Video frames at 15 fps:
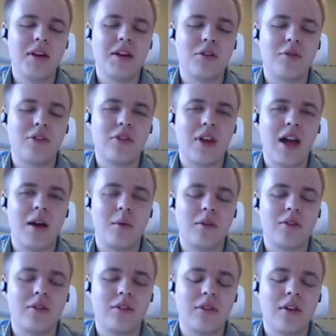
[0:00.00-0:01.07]
interesting how
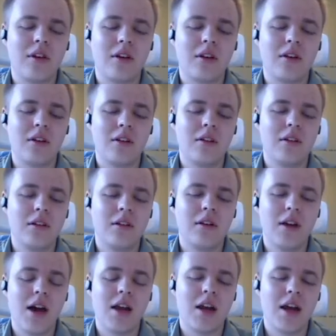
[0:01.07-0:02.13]
it's
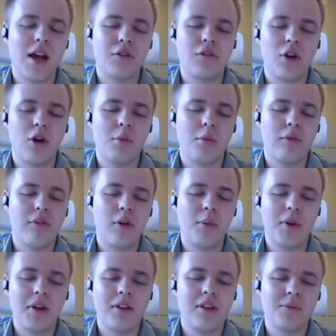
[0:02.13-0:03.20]
kind of casually homophobic,
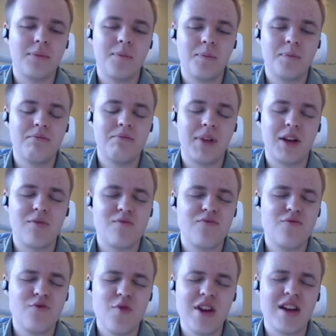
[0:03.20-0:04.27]
yet like
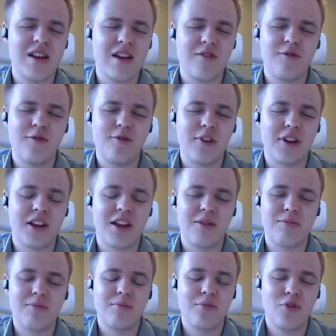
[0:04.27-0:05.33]
really fucking
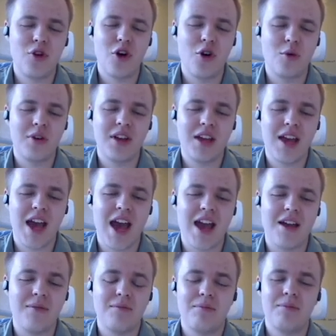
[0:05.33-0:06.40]

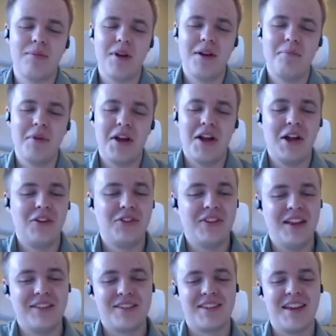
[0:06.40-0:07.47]
pro-gay.
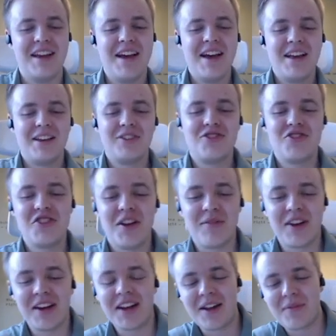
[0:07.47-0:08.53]
Because they shove
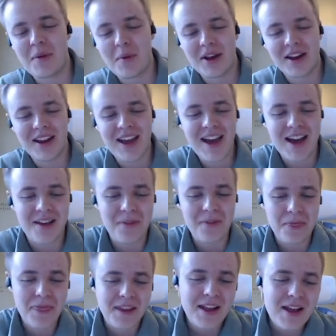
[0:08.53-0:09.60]
it in everywhere they can.
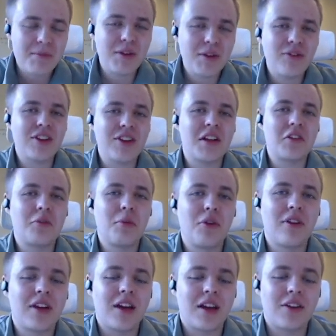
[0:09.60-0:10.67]
But it feels like they're
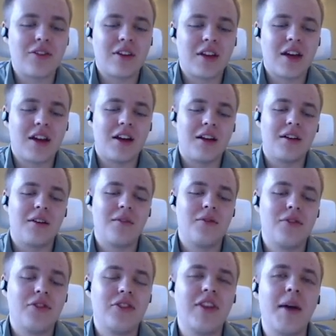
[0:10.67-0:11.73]
exploring it as a kind of
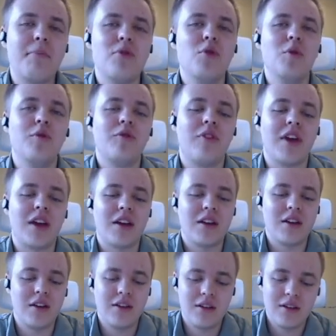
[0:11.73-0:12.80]
taboo thing.
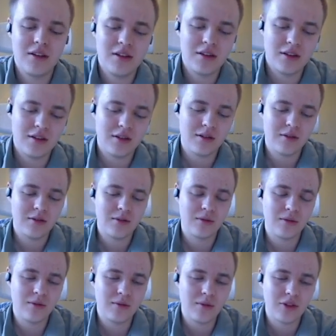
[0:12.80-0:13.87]

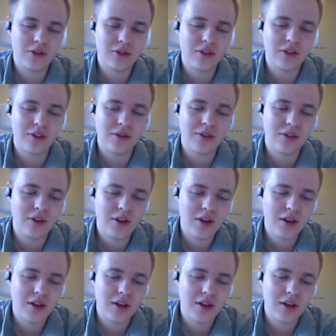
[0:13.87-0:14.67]
Which doesn't